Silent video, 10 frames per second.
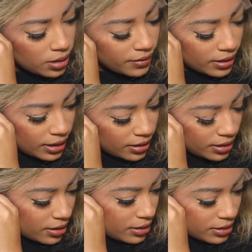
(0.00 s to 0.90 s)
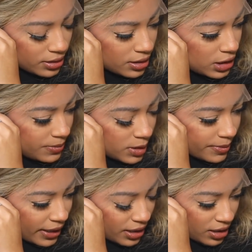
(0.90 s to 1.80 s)
And then I think there's clips
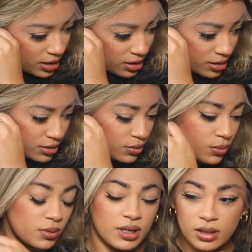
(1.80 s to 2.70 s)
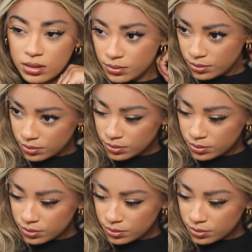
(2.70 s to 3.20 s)
back here as well.